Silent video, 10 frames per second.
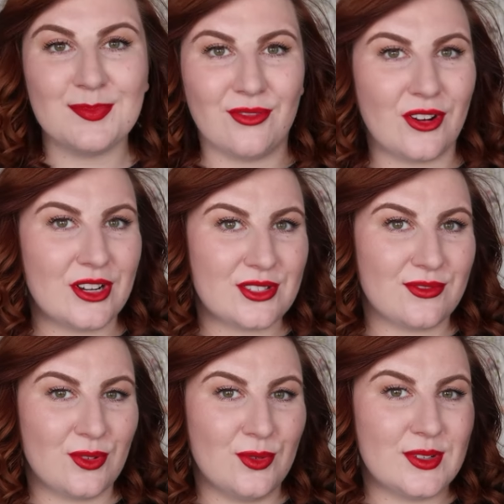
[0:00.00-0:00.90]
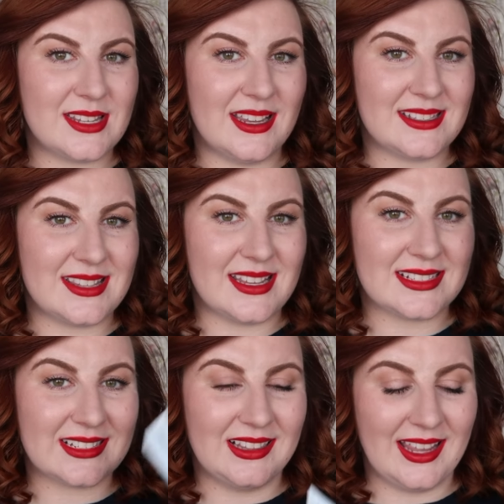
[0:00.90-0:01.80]
The first of those is
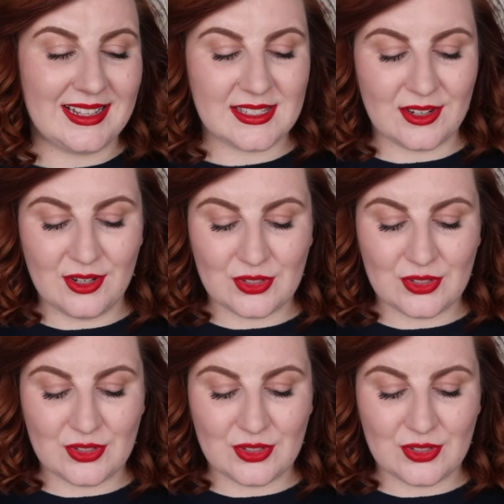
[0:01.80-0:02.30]
this cleanser.